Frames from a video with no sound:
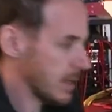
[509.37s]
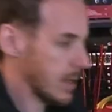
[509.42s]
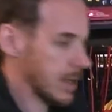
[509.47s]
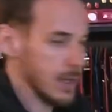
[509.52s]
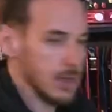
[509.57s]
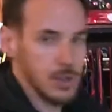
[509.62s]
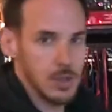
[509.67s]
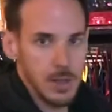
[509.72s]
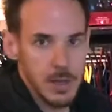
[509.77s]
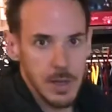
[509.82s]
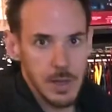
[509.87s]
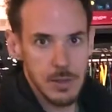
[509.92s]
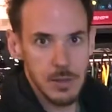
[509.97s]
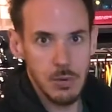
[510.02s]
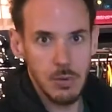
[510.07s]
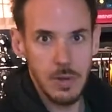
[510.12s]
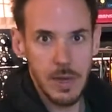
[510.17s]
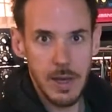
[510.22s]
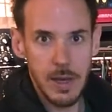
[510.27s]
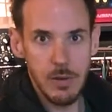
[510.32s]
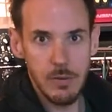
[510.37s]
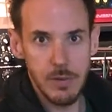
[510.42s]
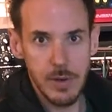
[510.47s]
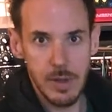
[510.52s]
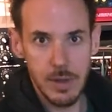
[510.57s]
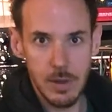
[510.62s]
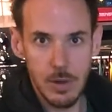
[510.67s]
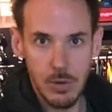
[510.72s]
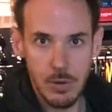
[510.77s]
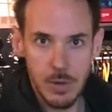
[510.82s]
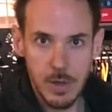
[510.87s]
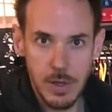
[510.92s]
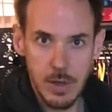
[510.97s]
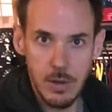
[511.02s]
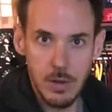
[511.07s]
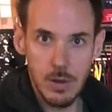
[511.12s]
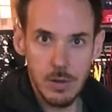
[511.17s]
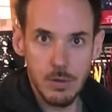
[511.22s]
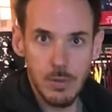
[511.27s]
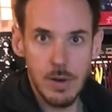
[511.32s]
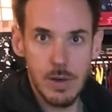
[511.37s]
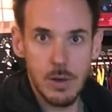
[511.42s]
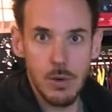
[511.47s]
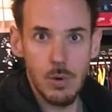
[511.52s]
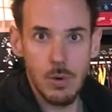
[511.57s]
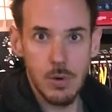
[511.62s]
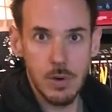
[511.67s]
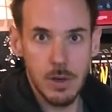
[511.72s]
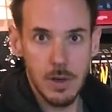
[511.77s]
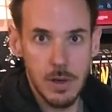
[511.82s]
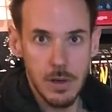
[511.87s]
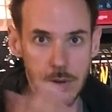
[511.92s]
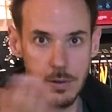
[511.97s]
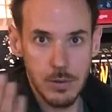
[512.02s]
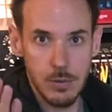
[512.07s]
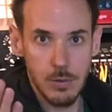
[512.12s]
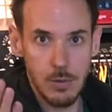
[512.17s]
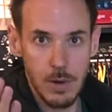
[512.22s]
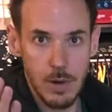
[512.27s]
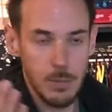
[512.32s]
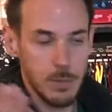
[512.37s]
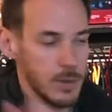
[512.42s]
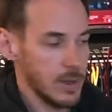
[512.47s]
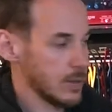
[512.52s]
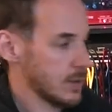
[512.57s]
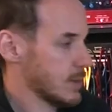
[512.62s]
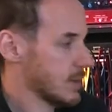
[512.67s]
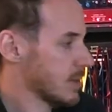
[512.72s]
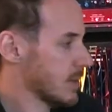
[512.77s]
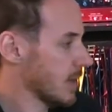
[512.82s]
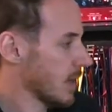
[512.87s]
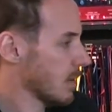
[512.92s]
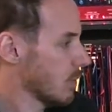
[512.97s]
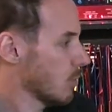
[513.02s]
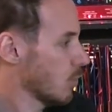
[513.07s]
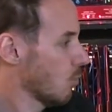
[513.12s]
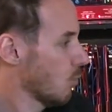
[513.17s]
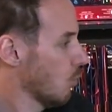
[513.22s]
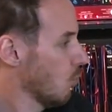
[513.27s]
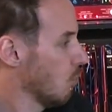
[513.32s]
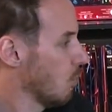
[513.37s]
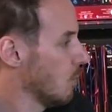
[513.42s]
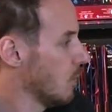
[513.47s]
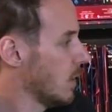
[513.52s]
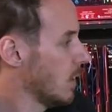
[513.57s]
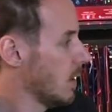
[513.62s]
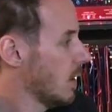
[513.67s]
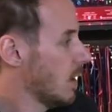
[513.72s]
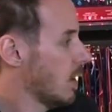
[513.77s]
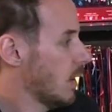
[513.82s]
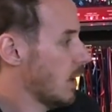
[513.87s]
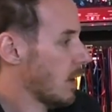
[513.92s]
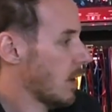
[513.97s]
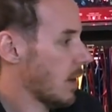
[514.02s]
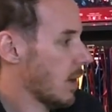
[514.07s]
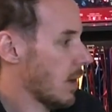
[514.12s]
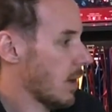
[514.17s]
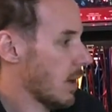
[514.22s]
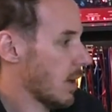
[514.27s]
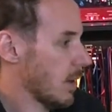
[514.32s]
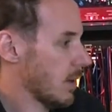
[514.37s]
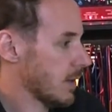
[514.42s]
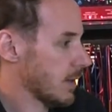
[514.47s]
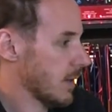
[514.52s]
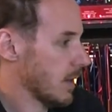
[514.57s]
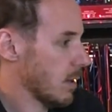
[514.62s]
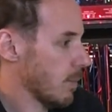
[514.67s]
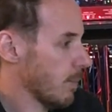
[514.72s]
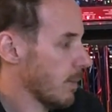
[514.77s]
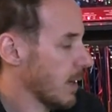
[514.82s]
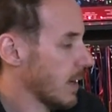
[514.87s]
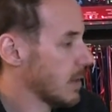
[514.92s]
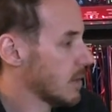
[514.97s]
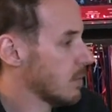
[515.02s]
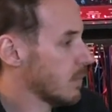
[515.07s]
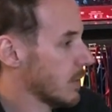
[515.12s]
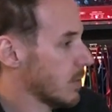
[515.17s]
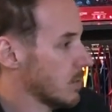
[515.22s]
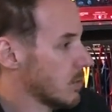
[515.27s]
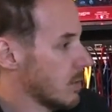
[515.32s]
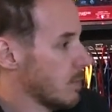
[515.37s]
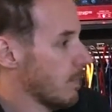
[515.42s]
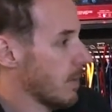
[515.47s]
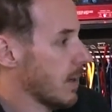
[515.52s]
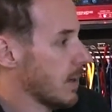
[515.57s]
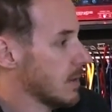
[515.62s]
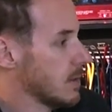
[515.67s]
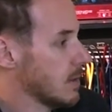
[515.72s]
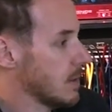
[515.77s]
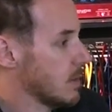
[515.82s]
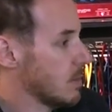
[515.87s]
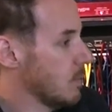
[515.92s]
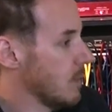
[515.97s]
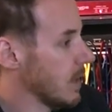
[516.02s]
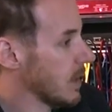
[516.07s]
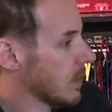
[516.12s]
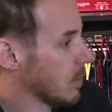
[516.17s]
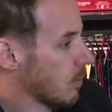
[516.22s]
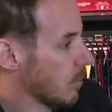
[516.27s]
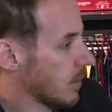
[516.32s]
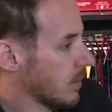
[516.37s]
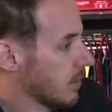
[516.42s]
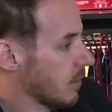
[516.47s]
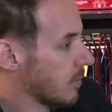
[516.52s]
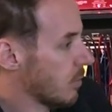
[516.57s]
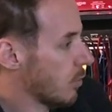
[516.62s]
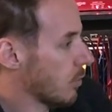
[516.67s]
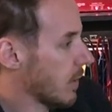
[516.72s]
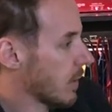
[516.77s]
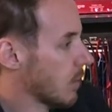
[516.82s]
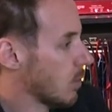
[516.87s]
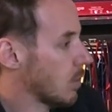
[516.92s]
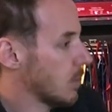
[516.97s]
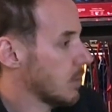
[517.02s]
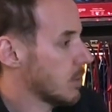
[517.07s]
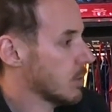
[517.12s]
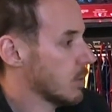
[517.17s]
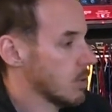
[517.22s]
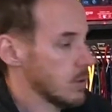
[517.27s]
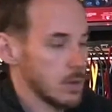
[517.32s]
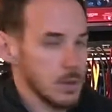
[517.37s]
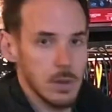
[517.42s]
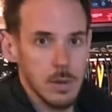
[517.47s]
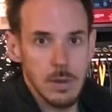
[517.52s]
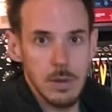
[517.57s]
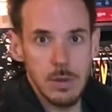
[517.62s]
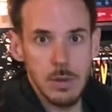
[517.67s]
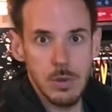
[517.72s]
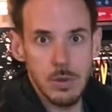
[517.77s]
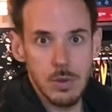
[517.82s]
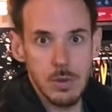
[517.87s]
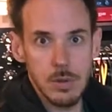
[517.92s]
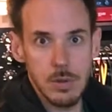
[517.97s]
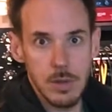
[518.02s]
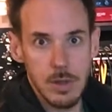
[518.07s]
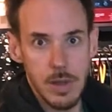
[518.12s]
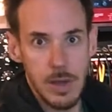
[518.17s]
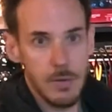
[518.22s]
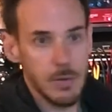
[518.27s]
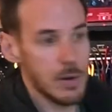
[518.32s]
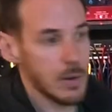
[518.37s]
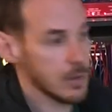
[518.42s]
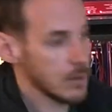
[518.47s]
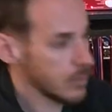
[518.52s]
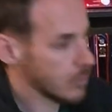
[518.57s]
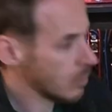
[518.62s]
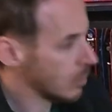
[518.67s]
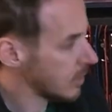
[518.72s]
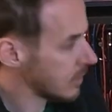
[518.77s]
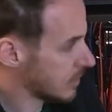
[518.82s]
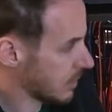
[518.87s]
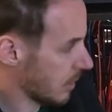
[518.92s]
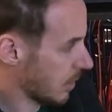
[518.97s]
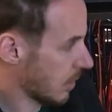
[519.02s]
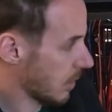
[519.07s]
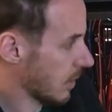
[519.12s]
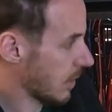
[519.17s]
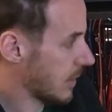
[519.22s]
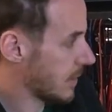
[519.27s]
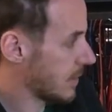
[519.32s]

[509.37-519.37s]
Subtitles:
engineers today think, no, you cannot record a drum in the same room than a bass, because the bass is weaker. But if you record it good, you should not have a lot of crosstalk. Let's